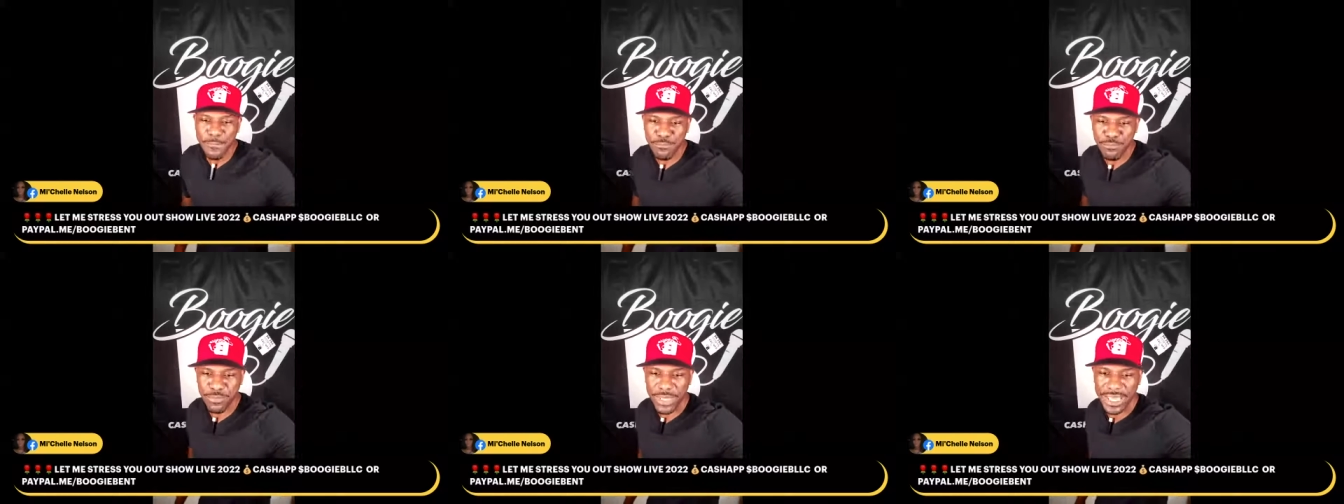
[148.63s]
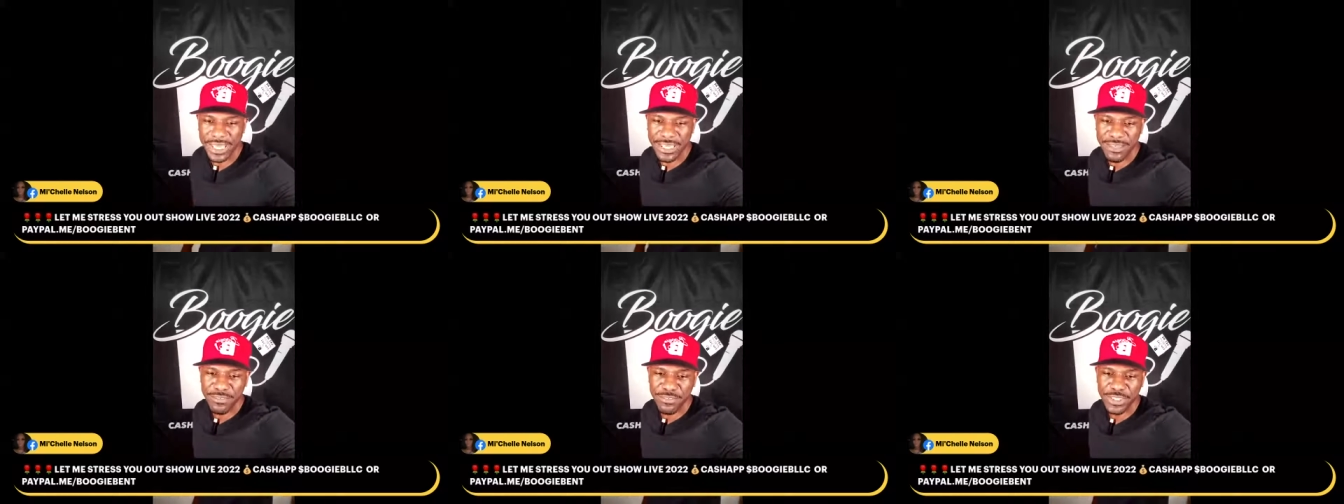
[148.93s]

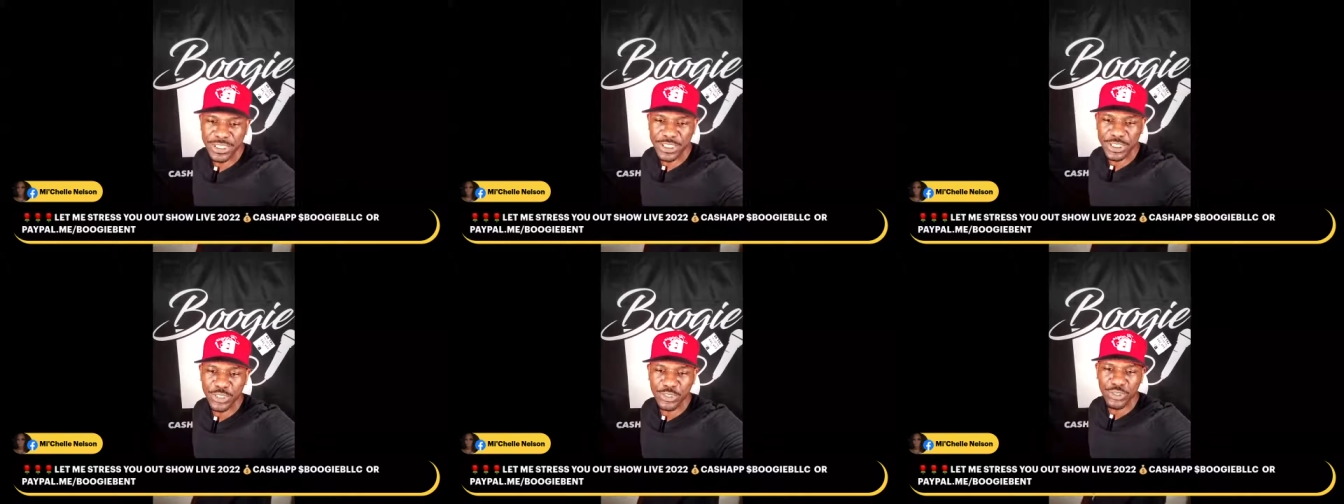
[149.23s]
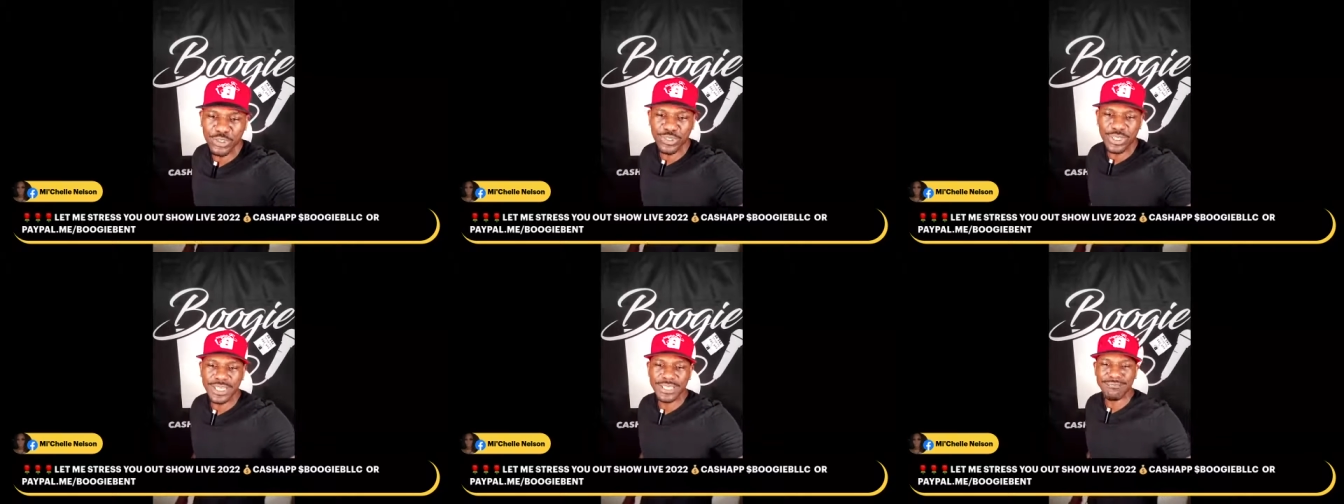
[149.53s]
Maybe
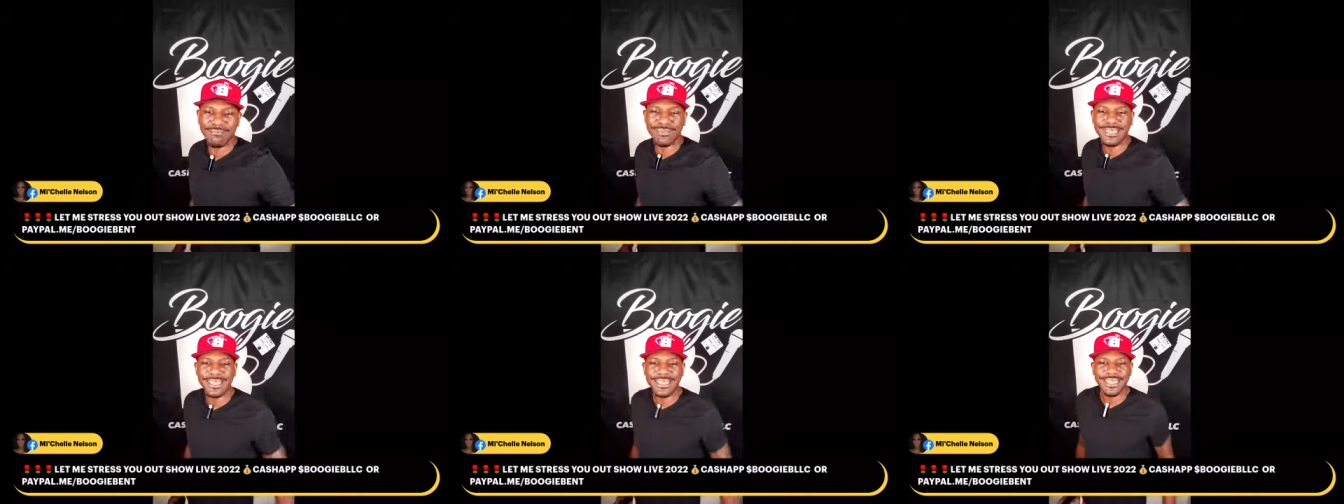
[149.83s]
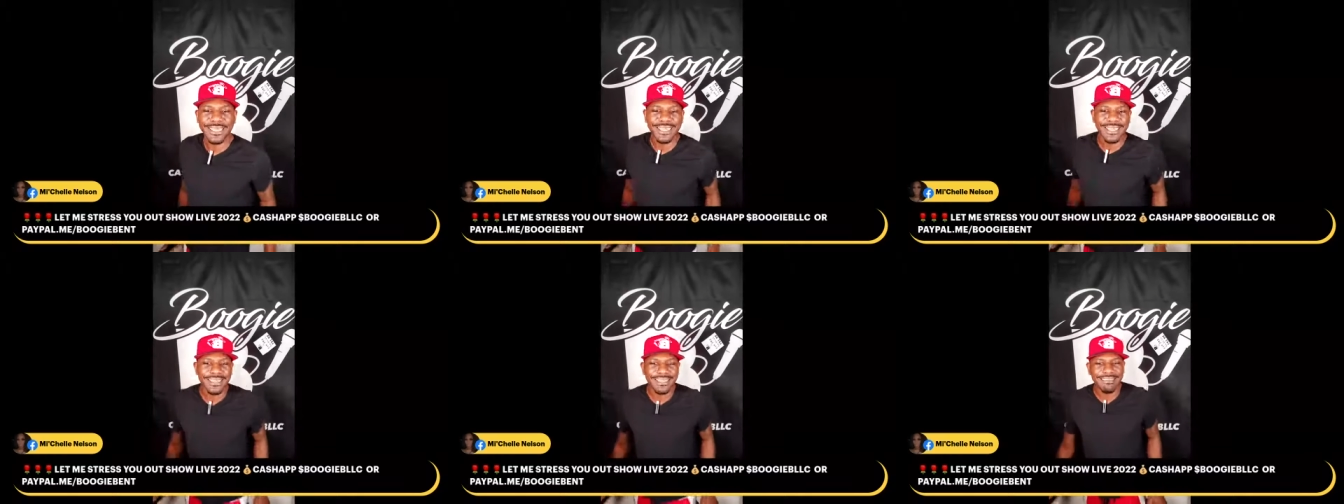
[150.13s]
you and
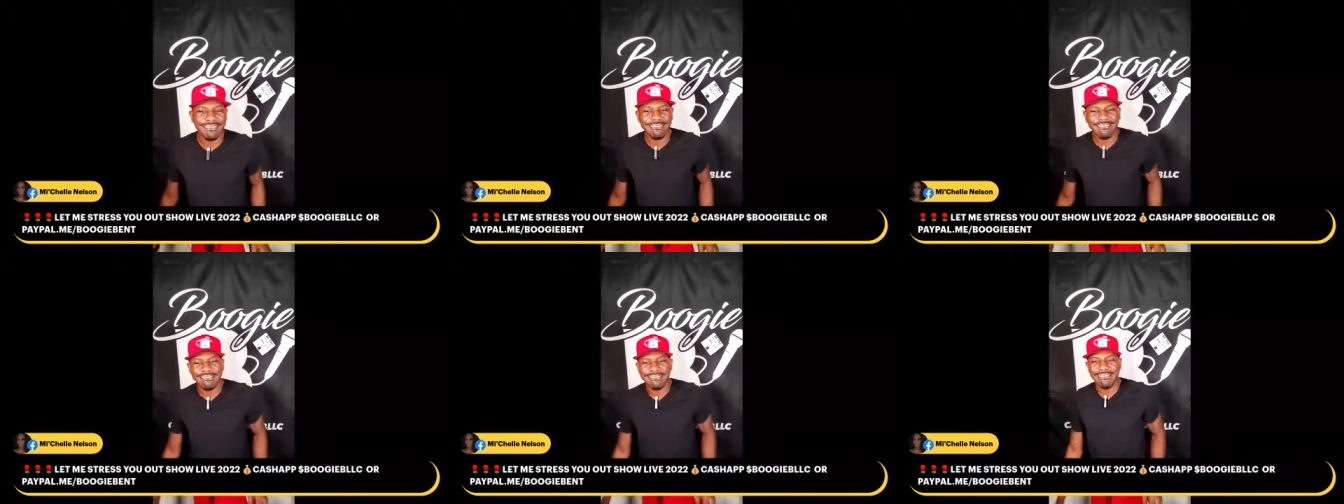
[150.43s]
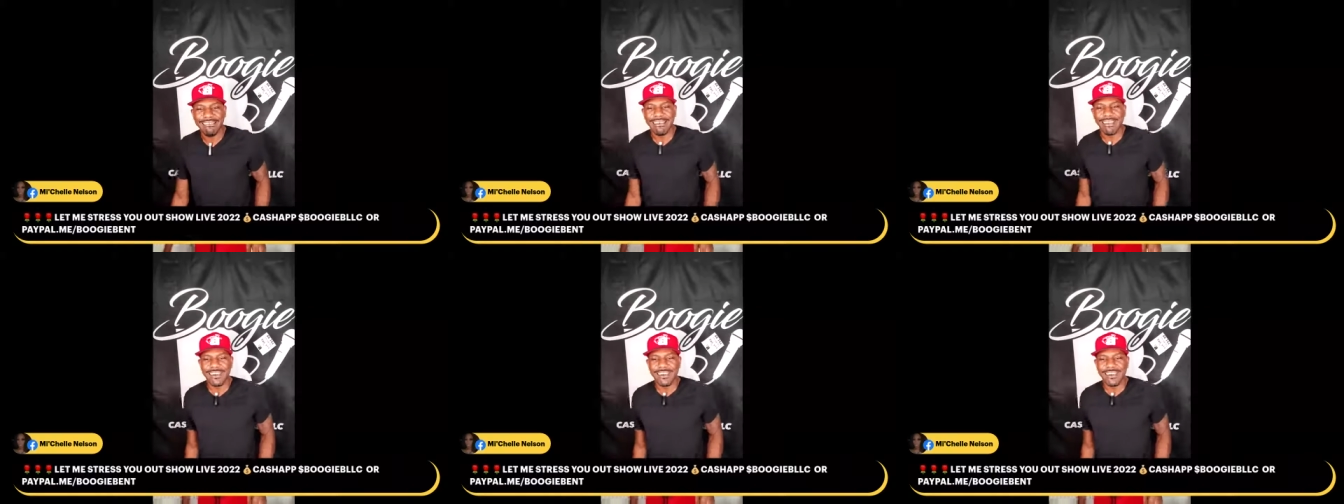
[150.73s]
me.